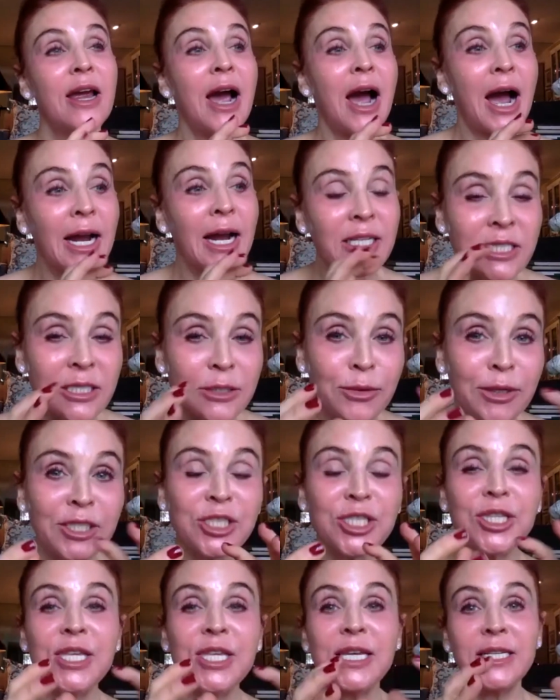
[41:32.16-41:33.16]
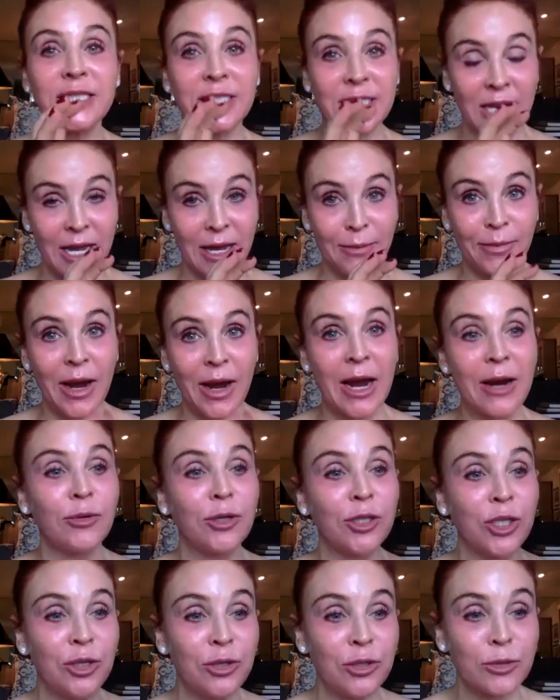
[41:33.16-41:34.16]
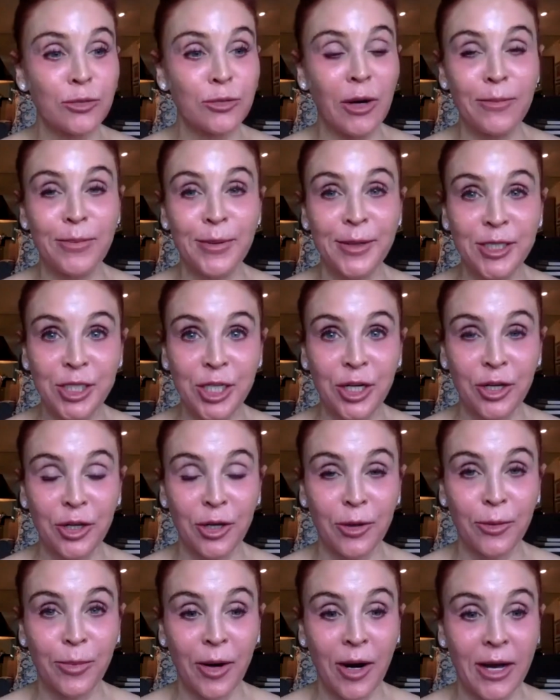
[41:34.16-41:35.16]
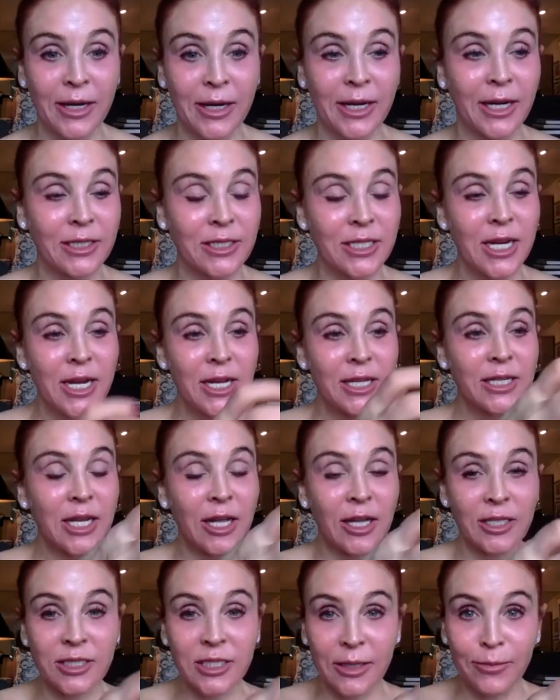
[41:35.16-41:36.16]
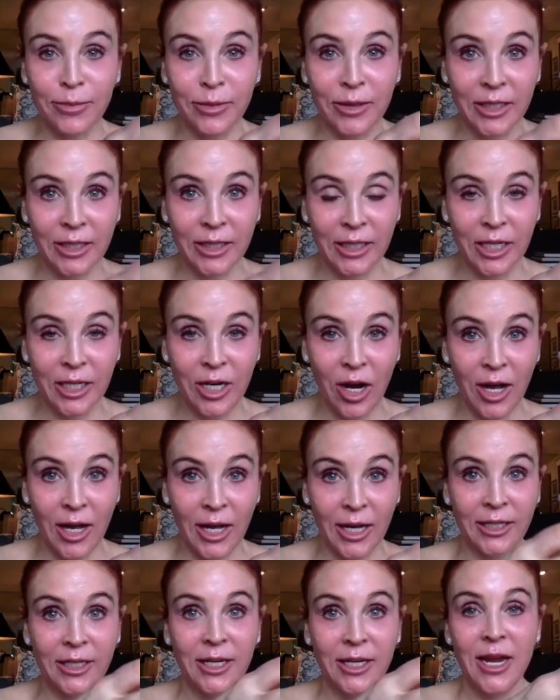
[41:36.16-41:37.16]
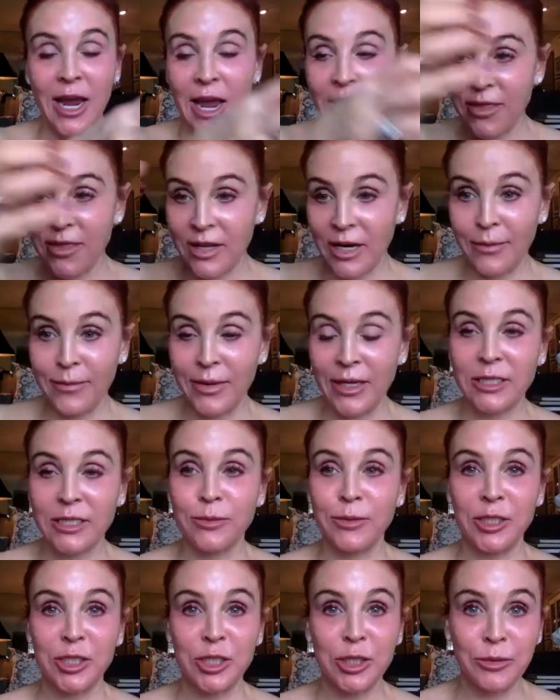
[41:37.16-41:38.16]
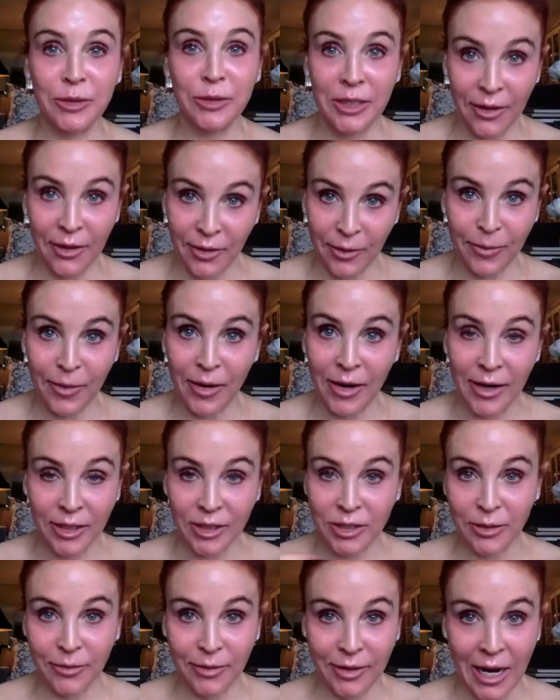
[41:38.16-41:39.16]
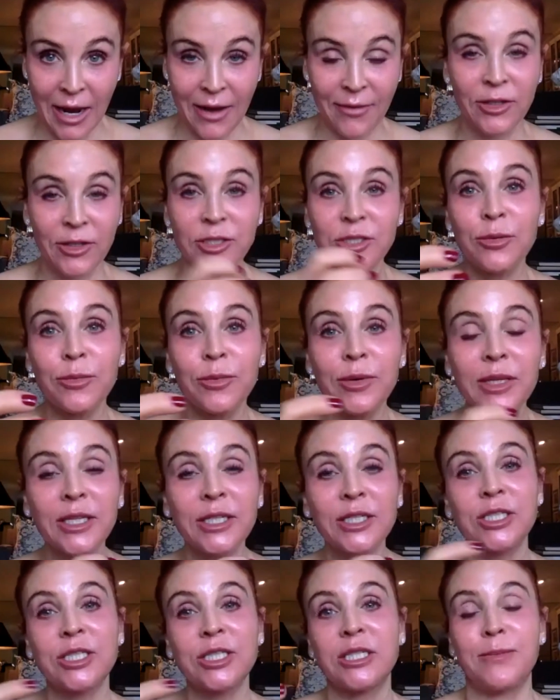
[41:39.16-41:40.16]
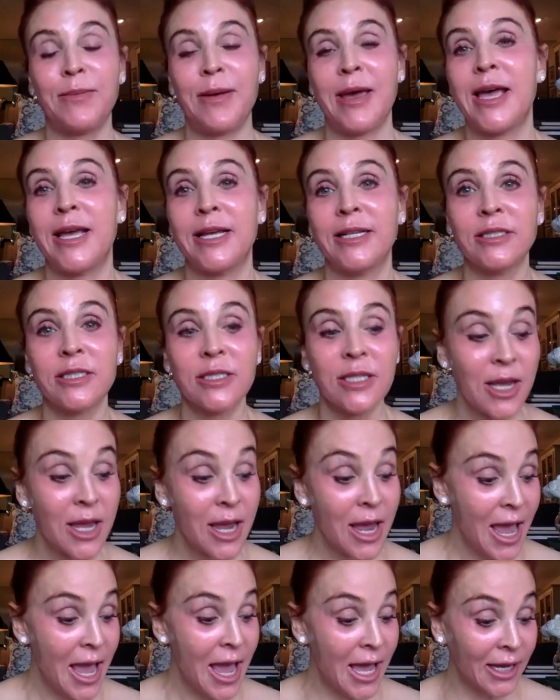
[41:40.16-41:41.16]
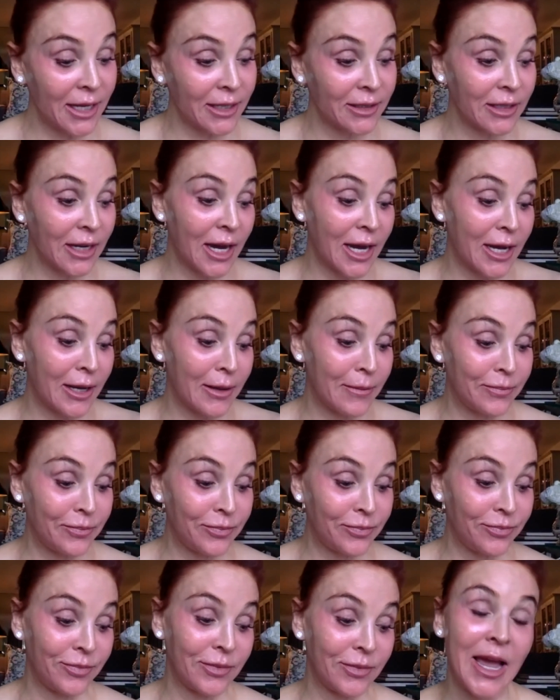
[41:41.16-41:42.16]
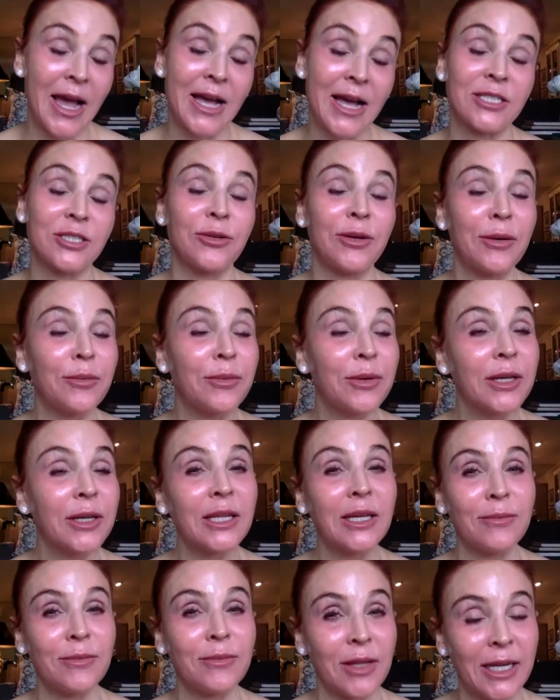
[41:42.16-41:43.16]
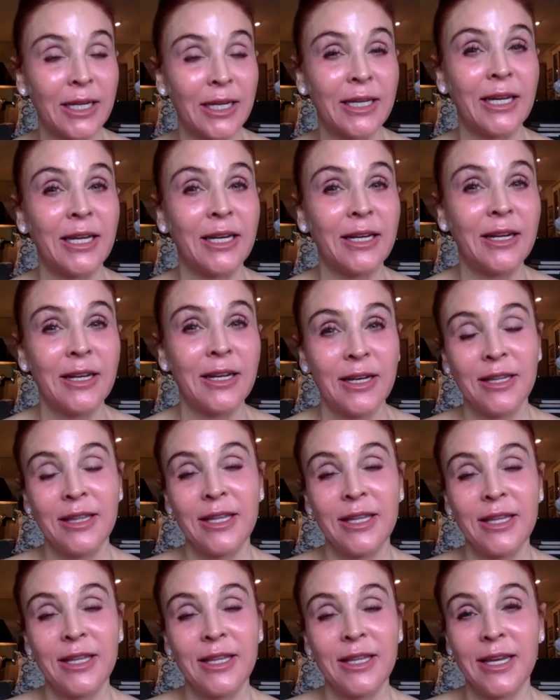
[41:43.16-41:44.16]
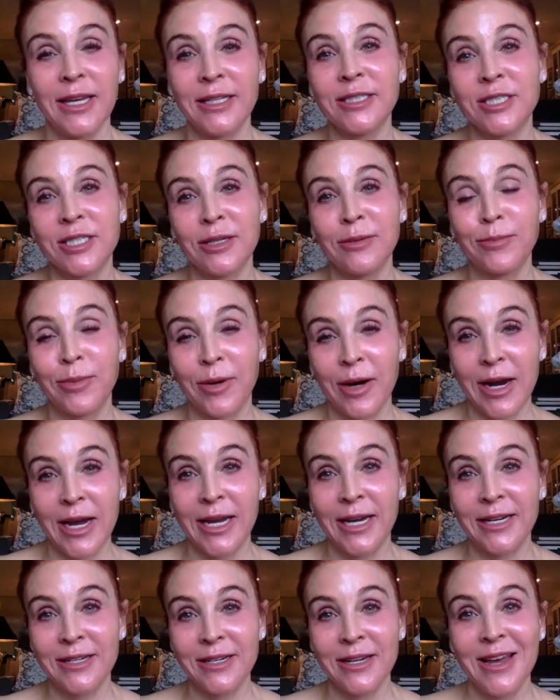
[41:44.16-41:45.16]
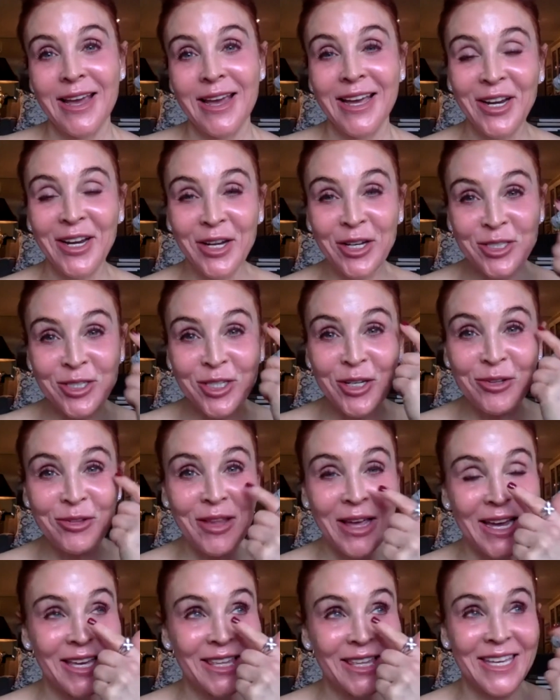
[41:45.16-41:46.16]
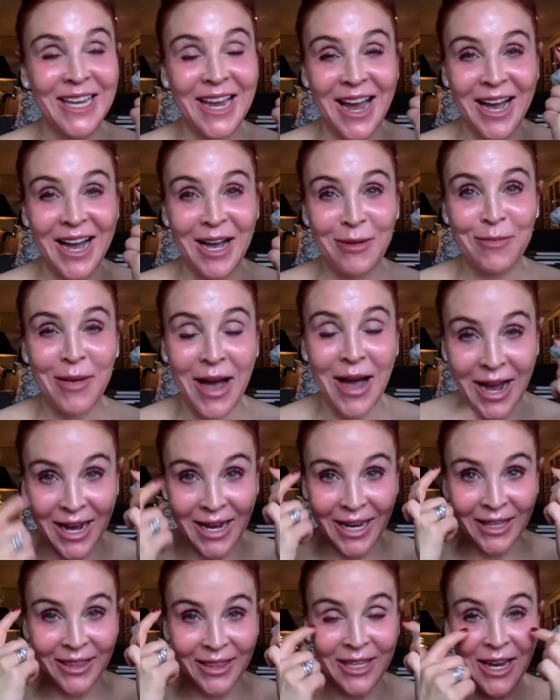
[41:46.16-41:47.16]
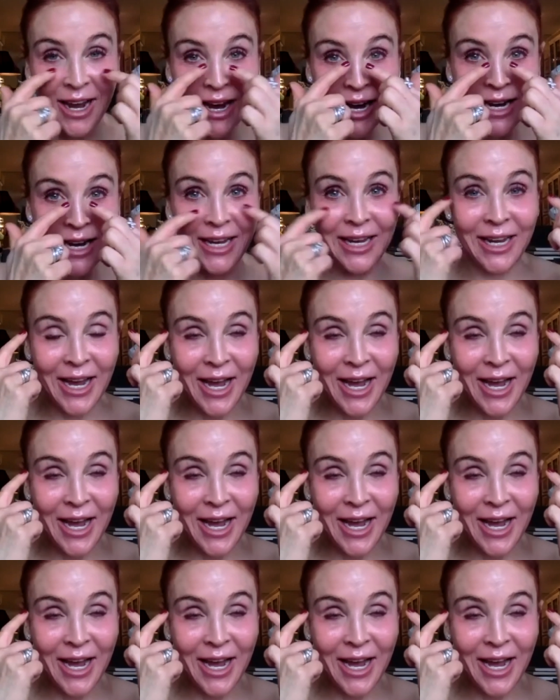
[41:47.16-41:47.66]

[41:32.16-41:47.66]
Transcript: switch things up. I will use one particular product till it's completely gone, and then I may switch to another product or what have you. So it really just depends. And yeah, so I really am liking the Instant Bright, and I also like the eye